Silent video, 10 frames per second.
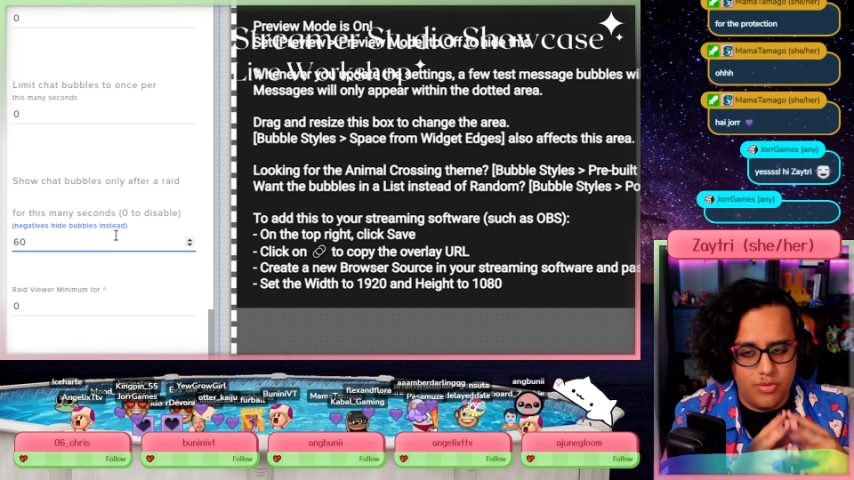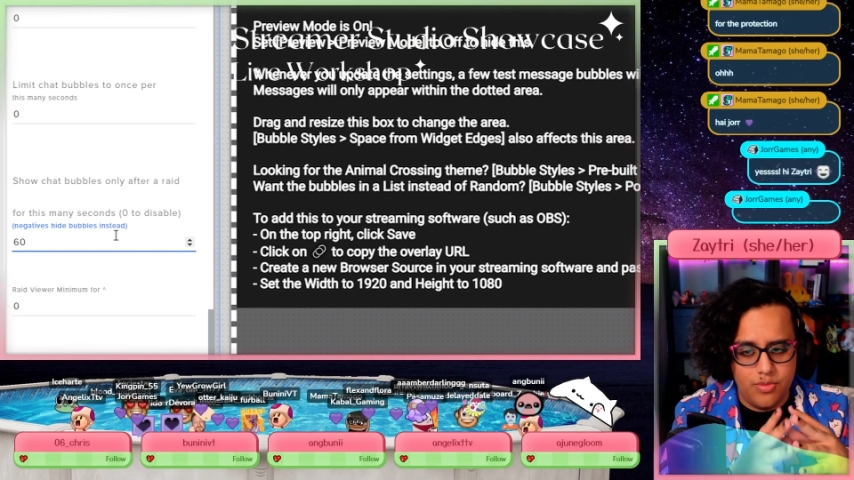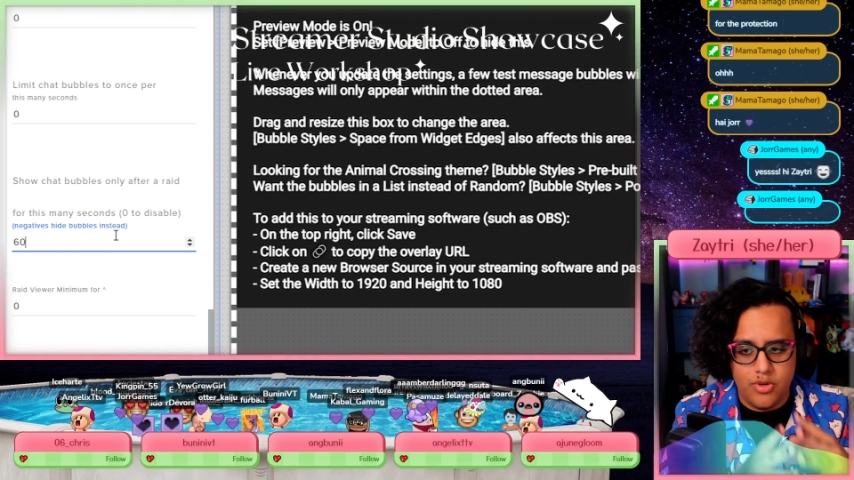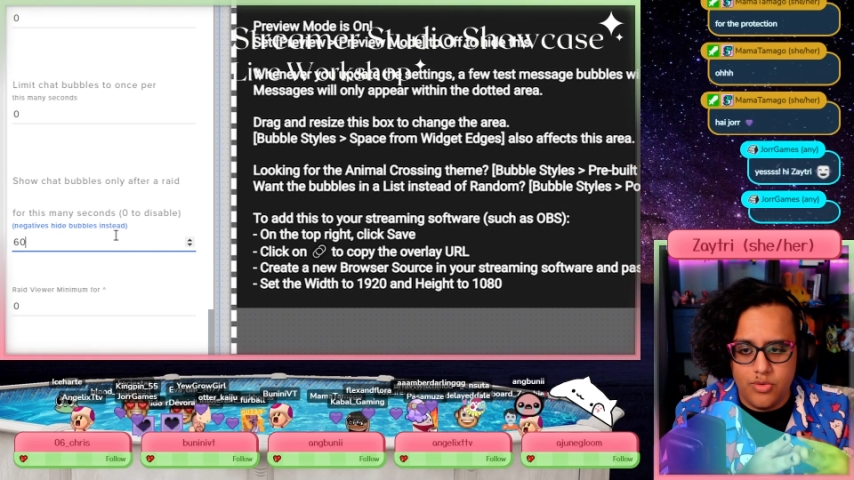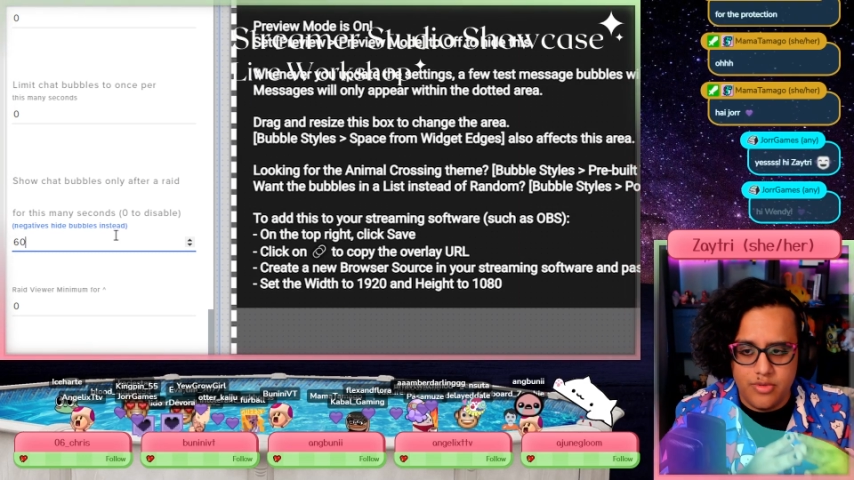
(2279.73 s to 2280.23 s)

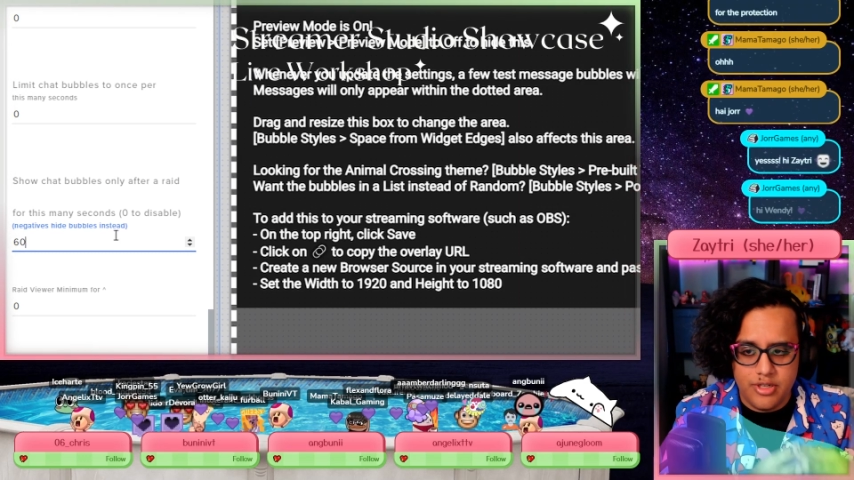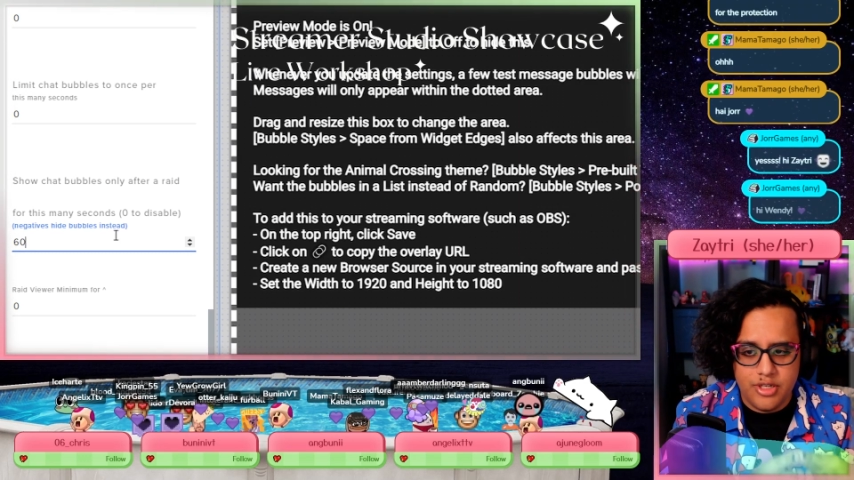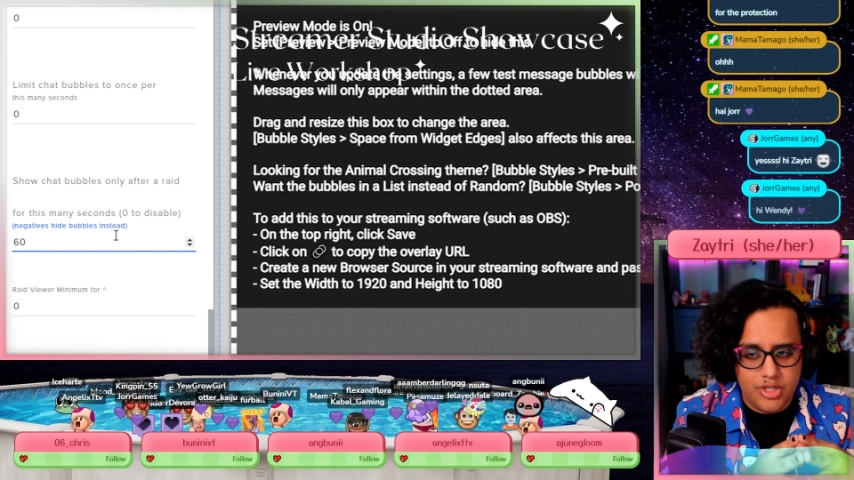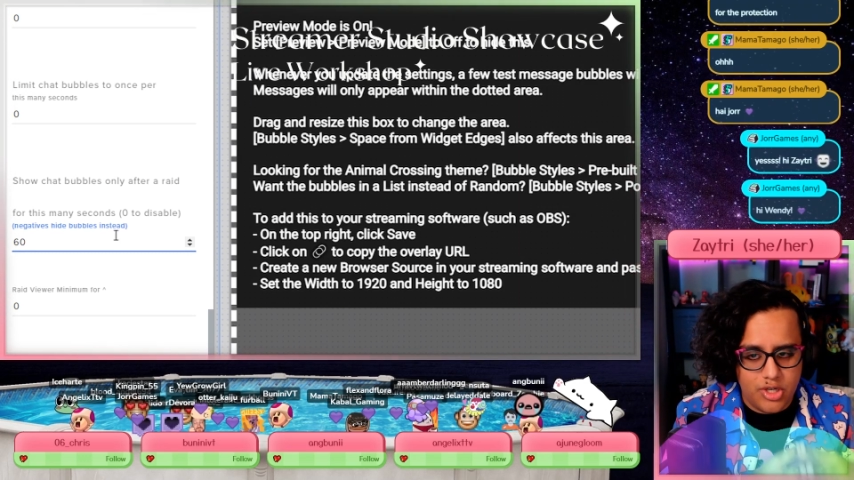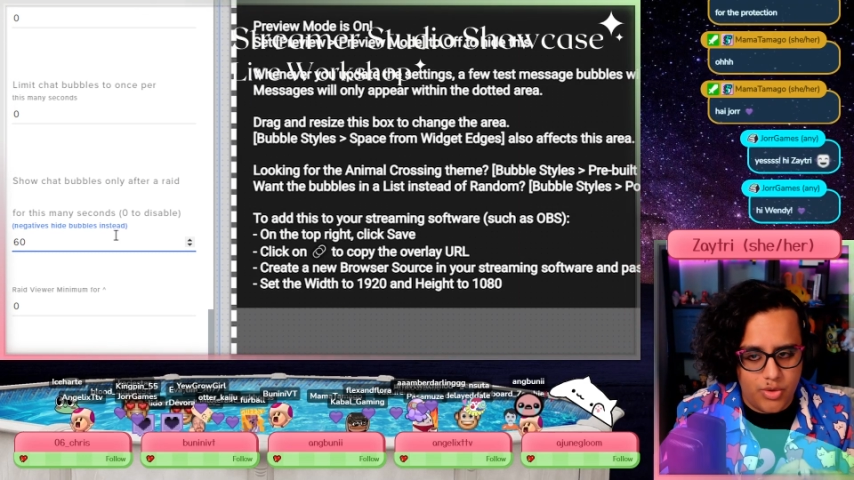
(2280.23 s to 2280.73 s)
will only
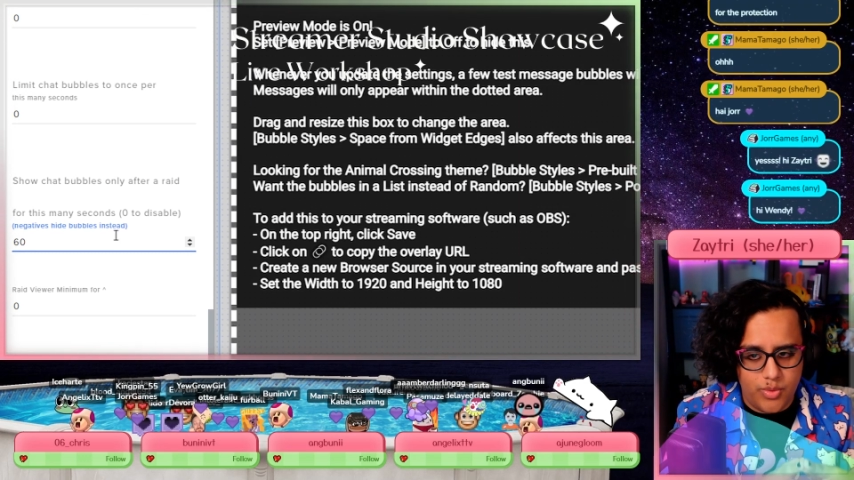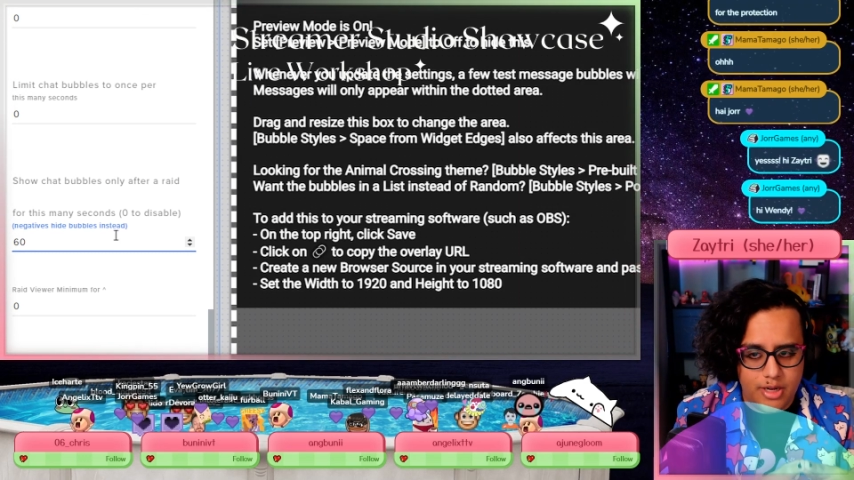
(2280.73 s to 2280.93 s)
show